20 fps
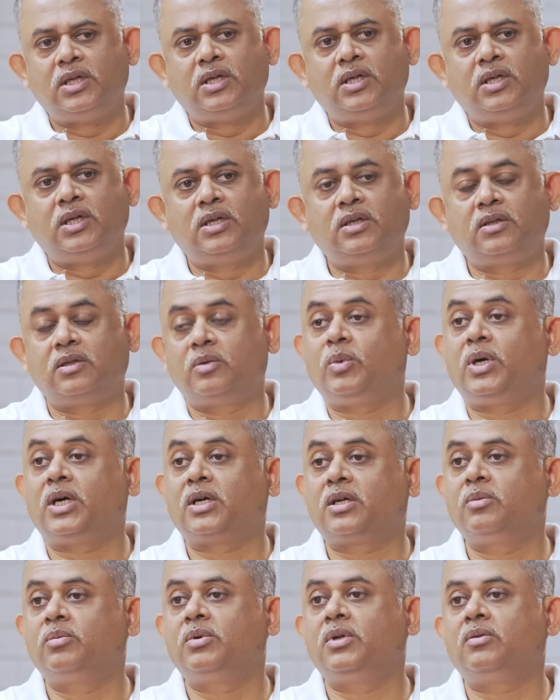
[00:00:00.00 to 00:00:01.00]
it is
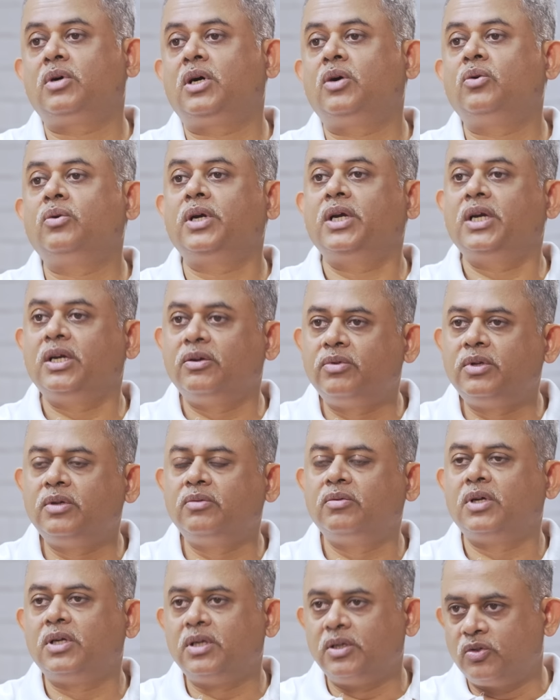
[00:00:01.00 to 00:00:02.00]
remarkable how
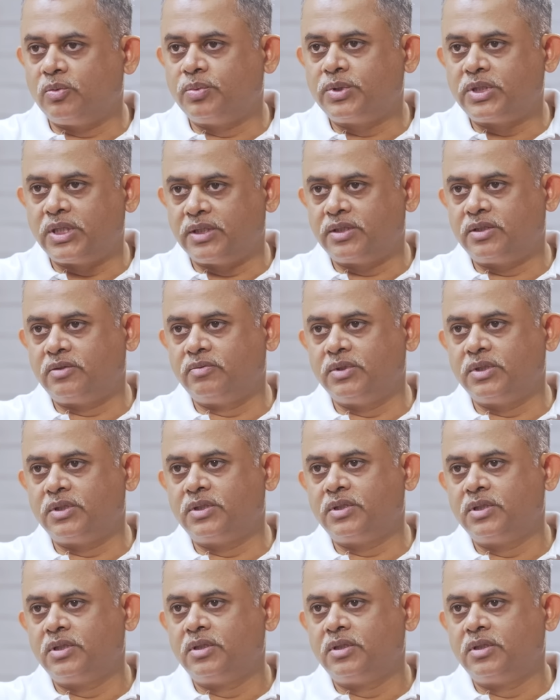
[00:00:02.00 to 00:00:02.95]
everyone is obsessed with